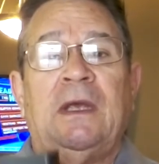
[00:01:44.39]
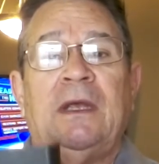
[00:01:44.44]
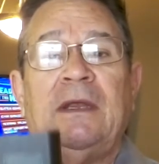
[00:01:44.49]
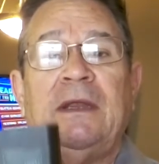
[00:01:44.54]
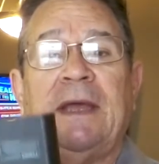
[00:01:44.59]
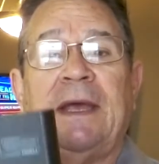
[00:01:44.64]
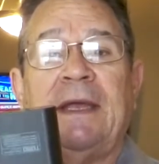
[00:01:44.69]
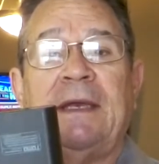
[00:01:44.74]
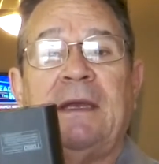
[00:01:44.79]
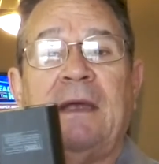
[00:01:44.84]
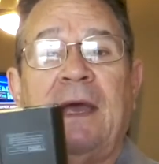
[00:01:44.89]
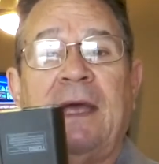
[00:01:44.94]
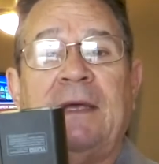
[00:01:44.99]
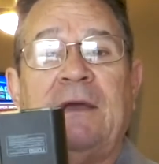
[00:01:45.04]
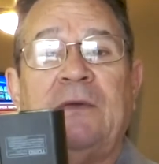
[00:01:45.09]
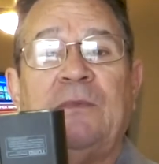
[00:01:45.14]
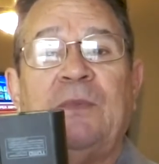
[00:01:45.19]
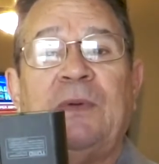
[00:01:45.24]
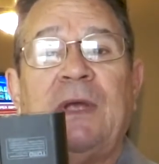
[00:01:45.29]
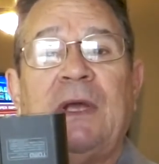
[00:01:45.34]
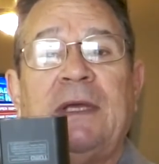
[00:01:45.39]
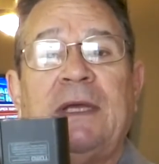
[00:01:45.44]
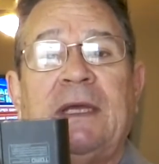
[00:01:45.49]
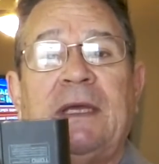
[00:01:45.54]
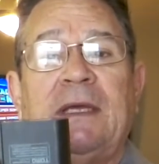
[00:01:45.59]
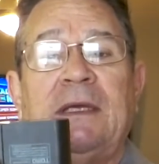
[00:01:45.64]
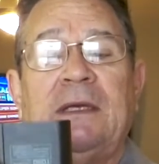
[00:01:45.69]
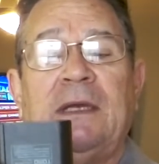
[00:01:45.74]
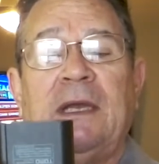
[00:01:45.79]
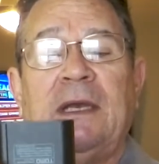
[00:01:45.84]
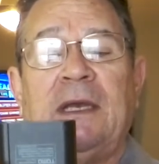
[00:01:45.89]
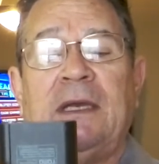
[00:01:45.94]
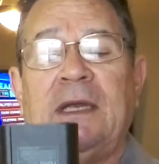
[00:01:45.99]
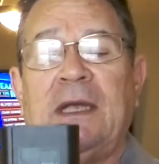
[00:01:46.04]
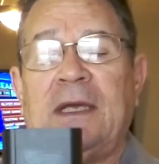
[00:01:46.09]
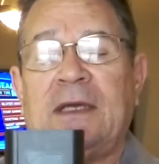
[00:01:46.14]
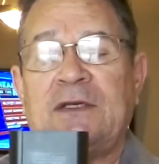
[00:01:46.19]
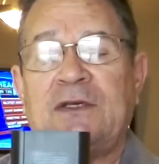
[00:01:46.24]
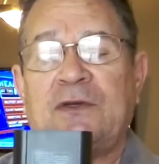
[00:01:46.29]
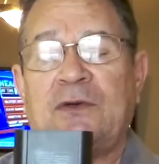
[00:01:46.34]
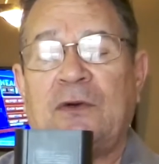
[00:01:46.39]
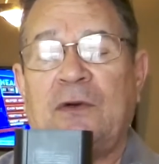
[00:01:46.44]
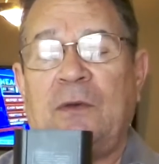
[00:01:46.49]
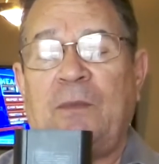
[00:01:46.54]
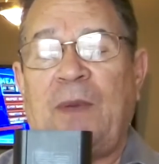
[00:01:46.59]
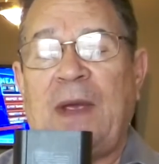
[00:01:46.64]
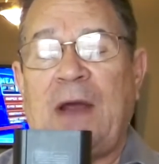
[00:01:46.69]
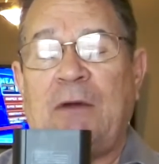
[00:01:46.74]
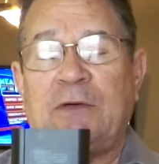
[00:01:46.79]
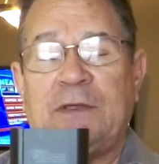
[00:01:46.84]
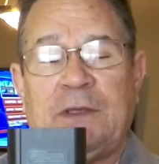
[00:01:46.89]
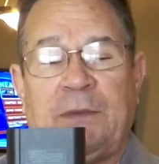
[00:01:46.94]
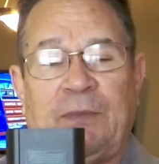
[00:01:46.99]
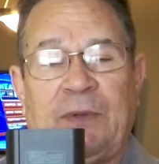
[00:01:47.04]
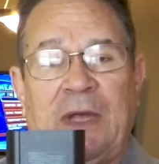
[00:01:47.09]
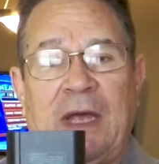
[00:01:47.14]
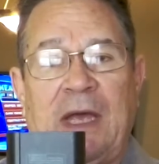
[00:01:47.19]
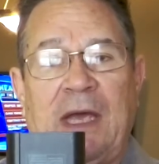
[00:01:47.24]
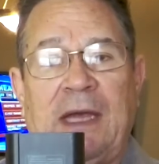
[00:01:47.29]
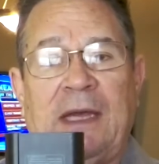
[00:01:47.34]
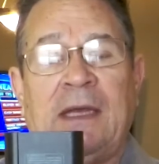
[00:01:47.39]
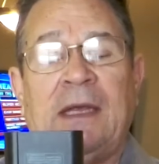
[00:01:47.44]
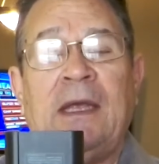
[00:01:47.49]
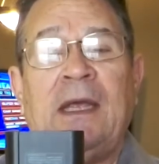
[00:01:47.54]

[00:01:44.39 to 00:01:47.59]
that I could plug in an external power supply,